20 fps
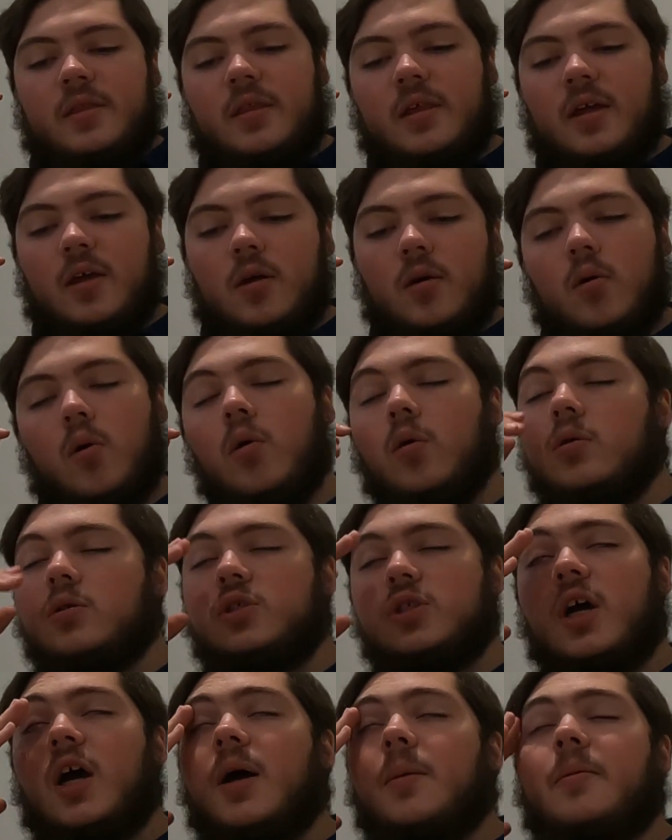The whole
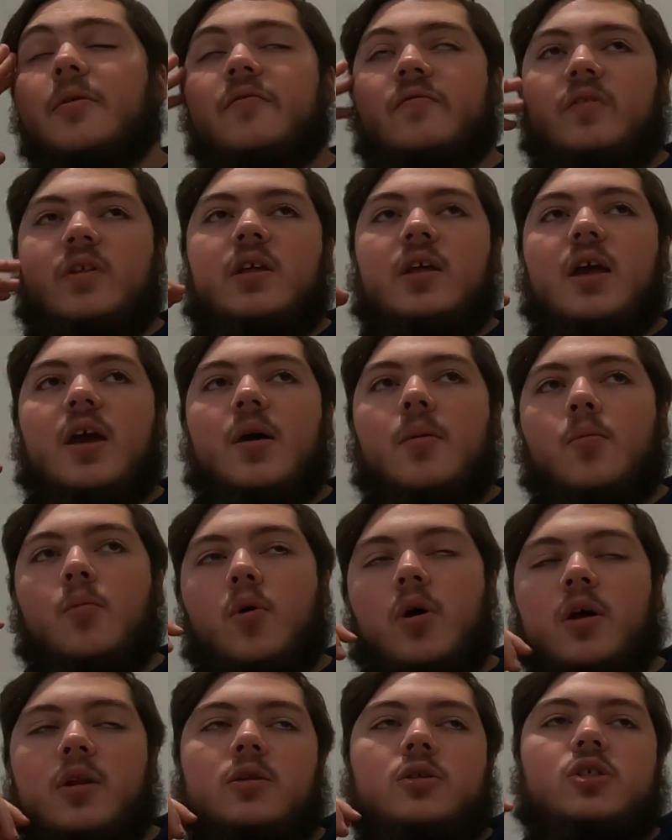job of the
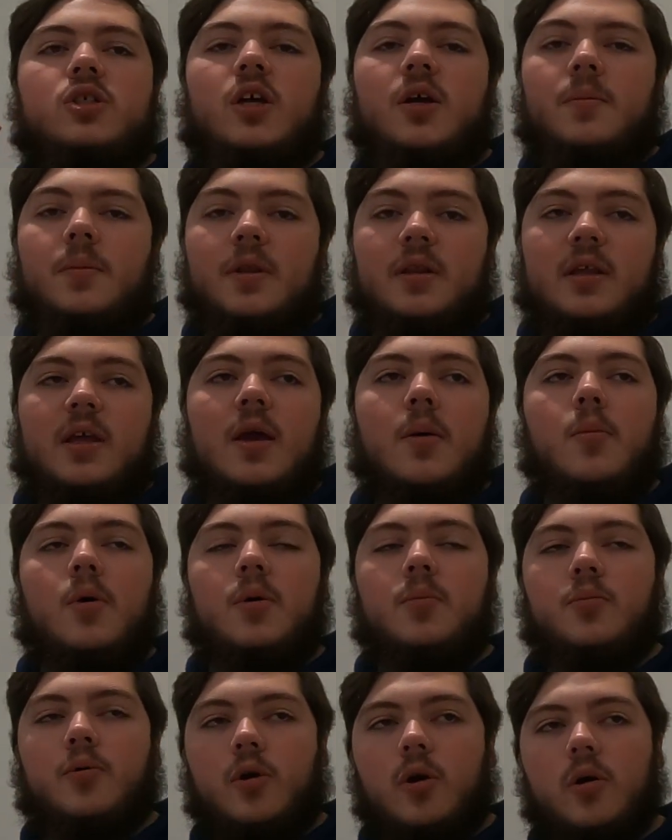M1 chip and the
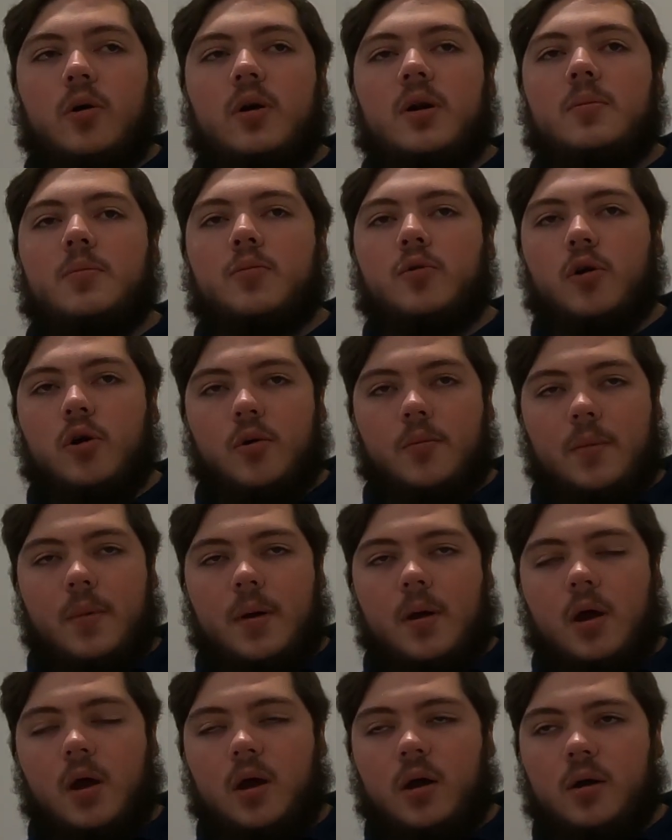M1 Pro and
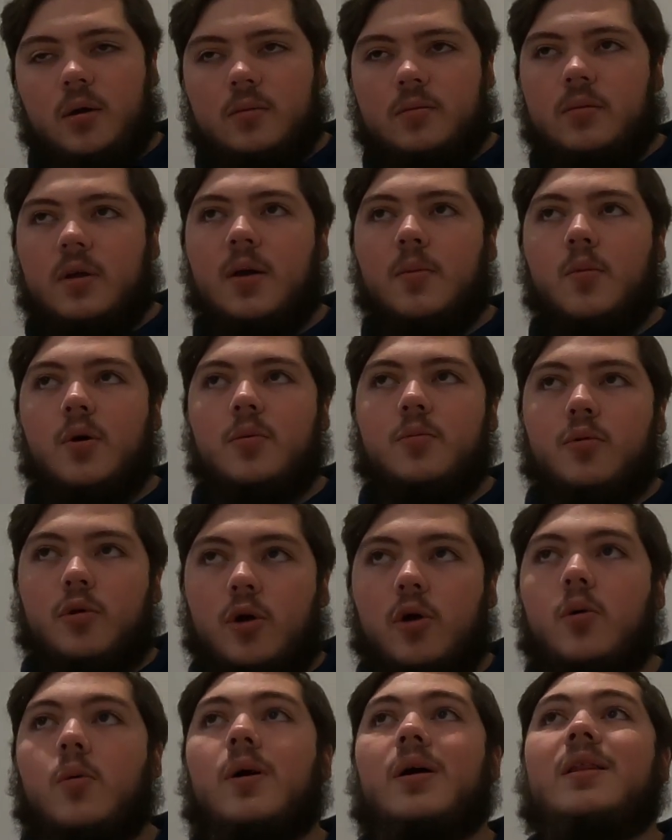M1
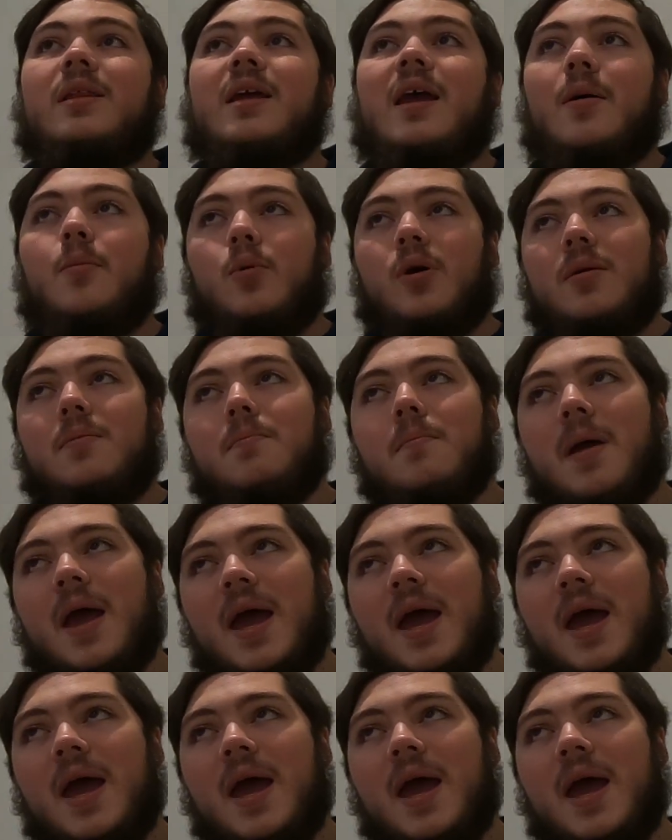Pro and the M1